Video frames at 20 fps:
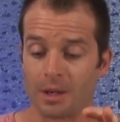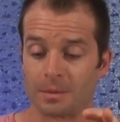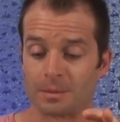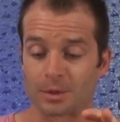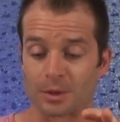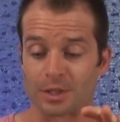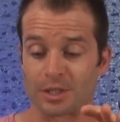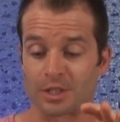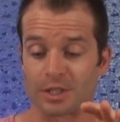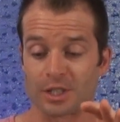
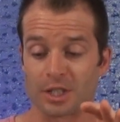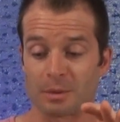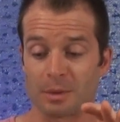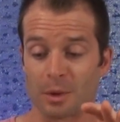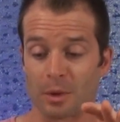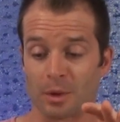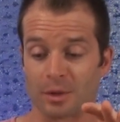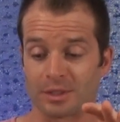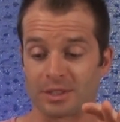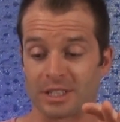So this is going to
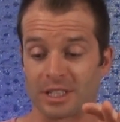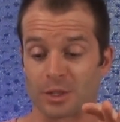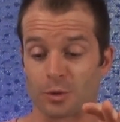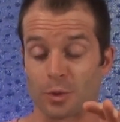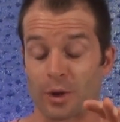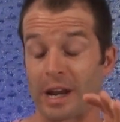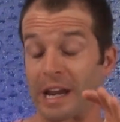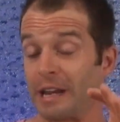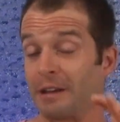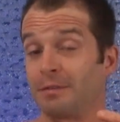be one of those things
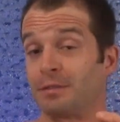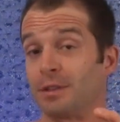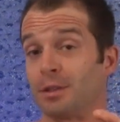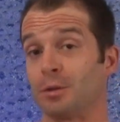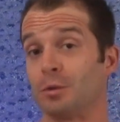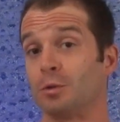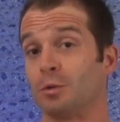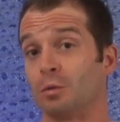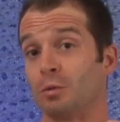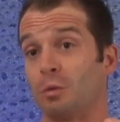where if
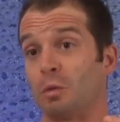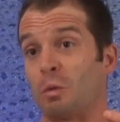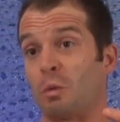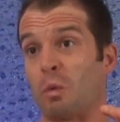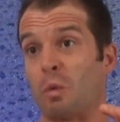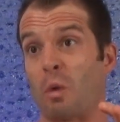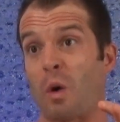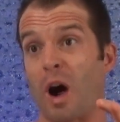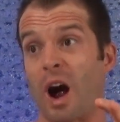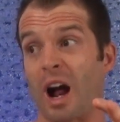you
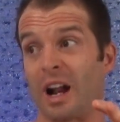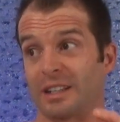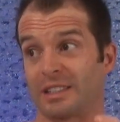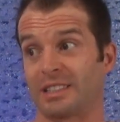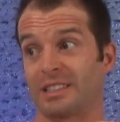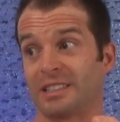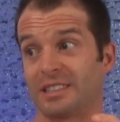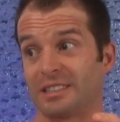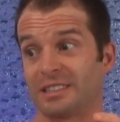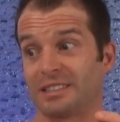
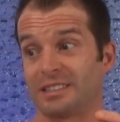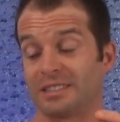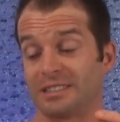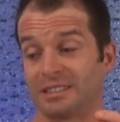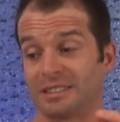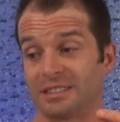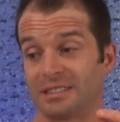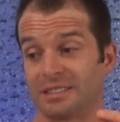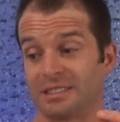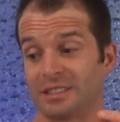want
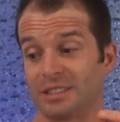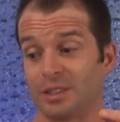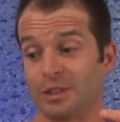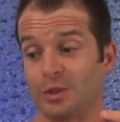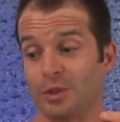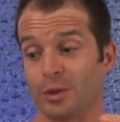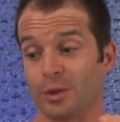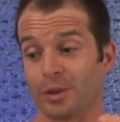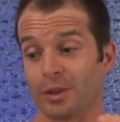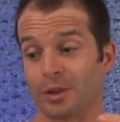
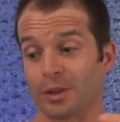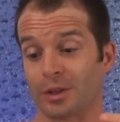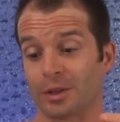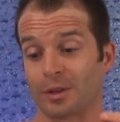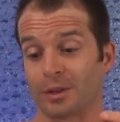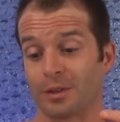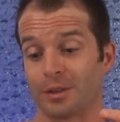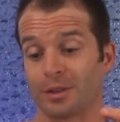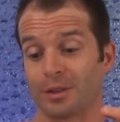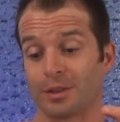
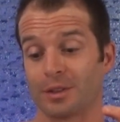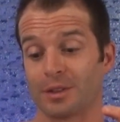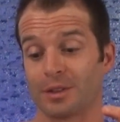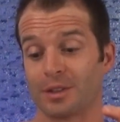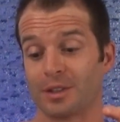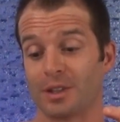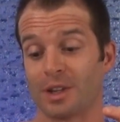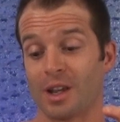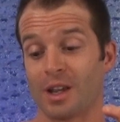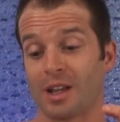your
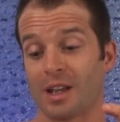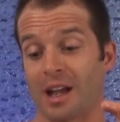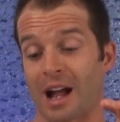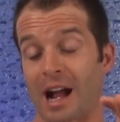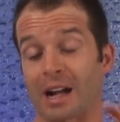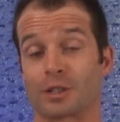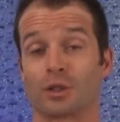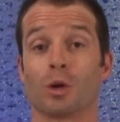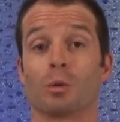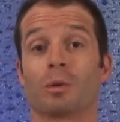
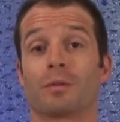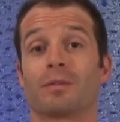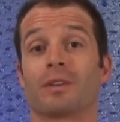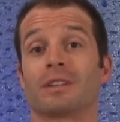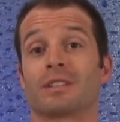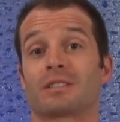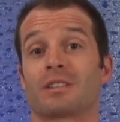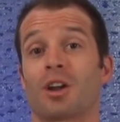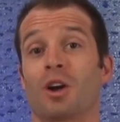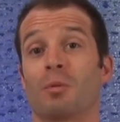
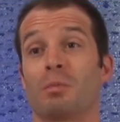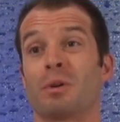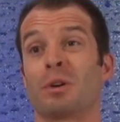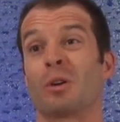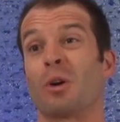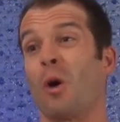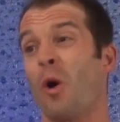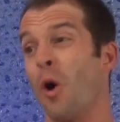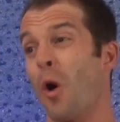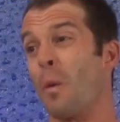Oktoberfest style
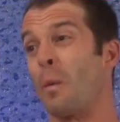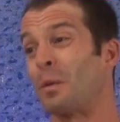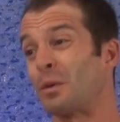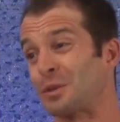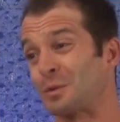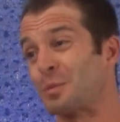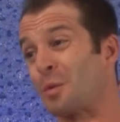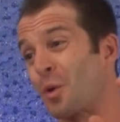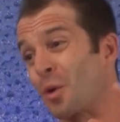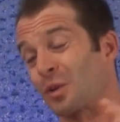beer
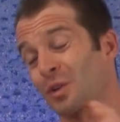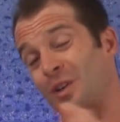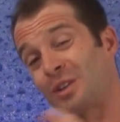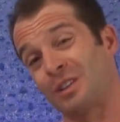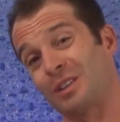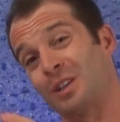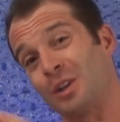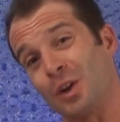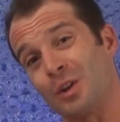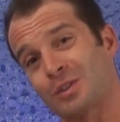almost more
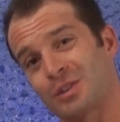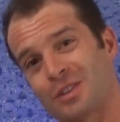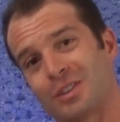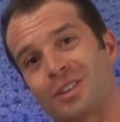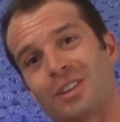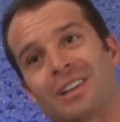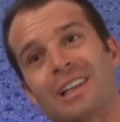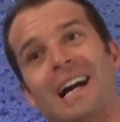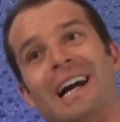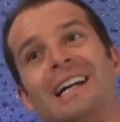close to
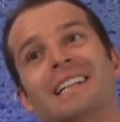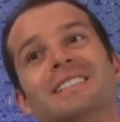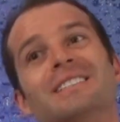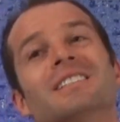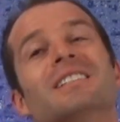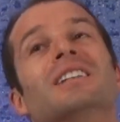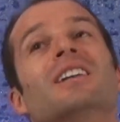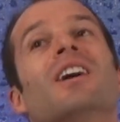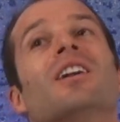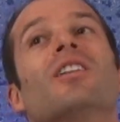along
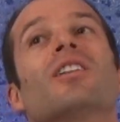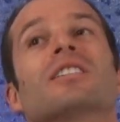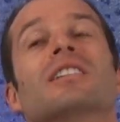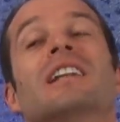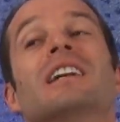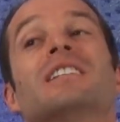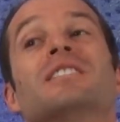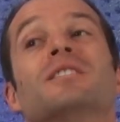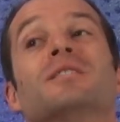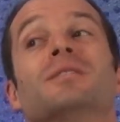the
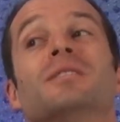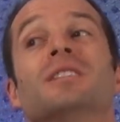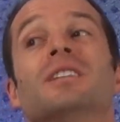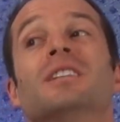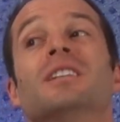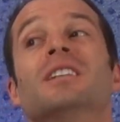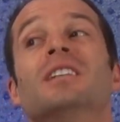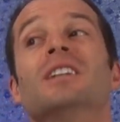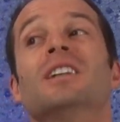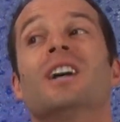lines of
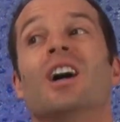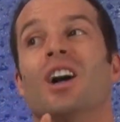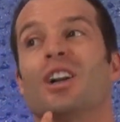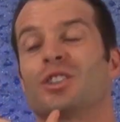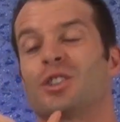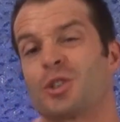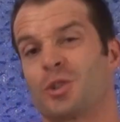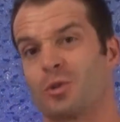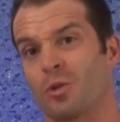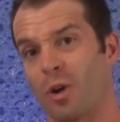a
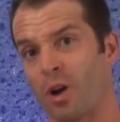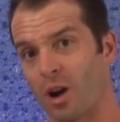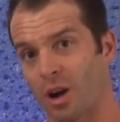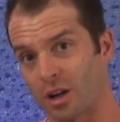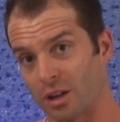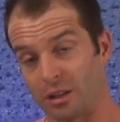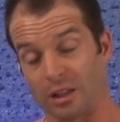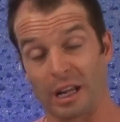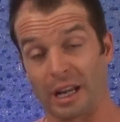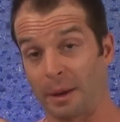
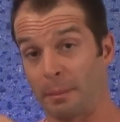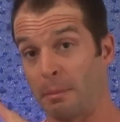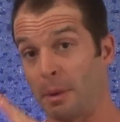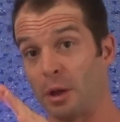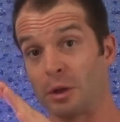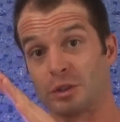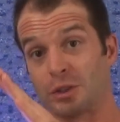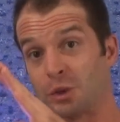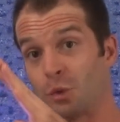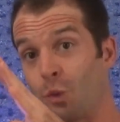strong like
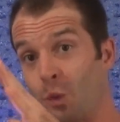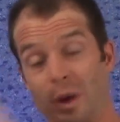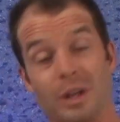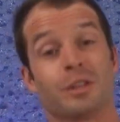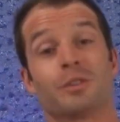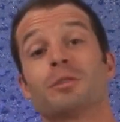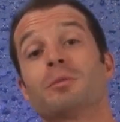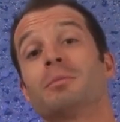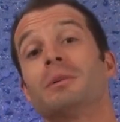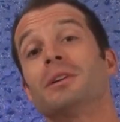Belgian
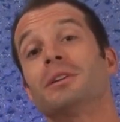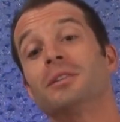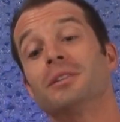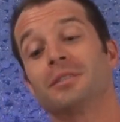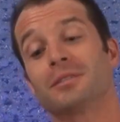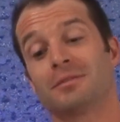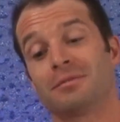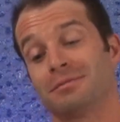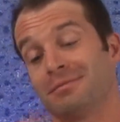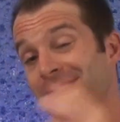winter
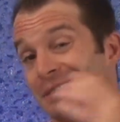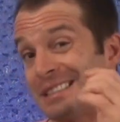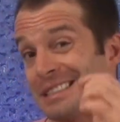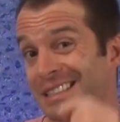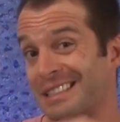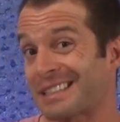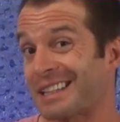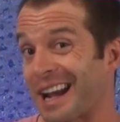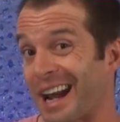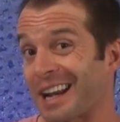beer,
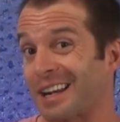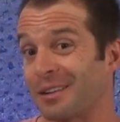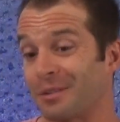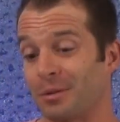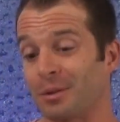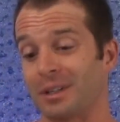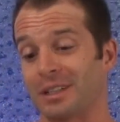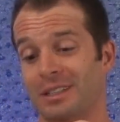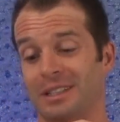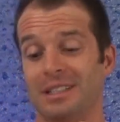this is kind
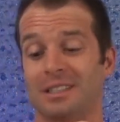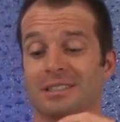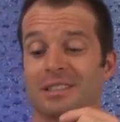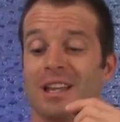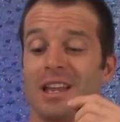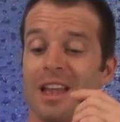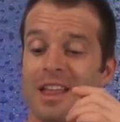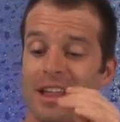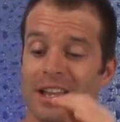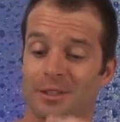of what it is.
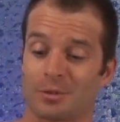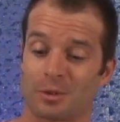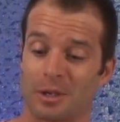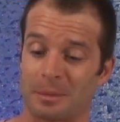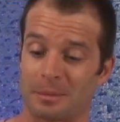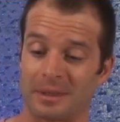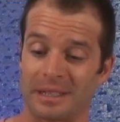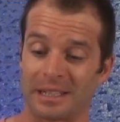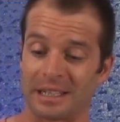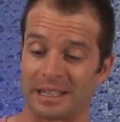That's what
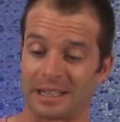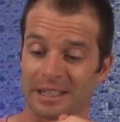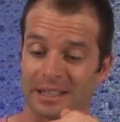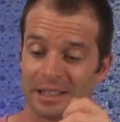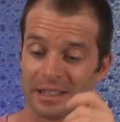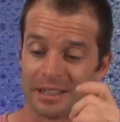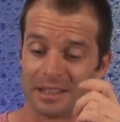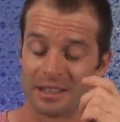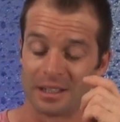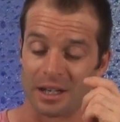I'm getting
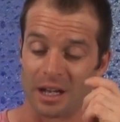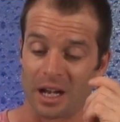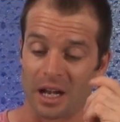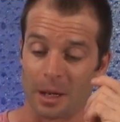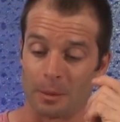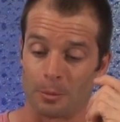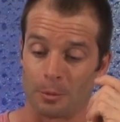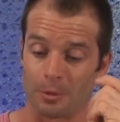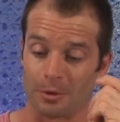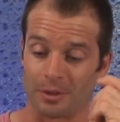
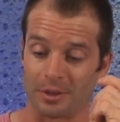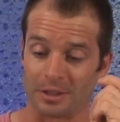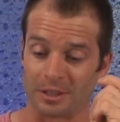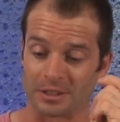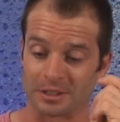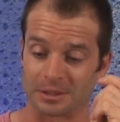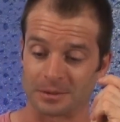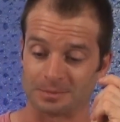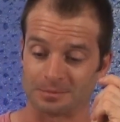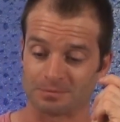with
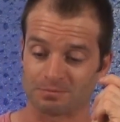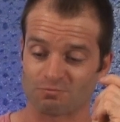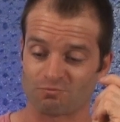this.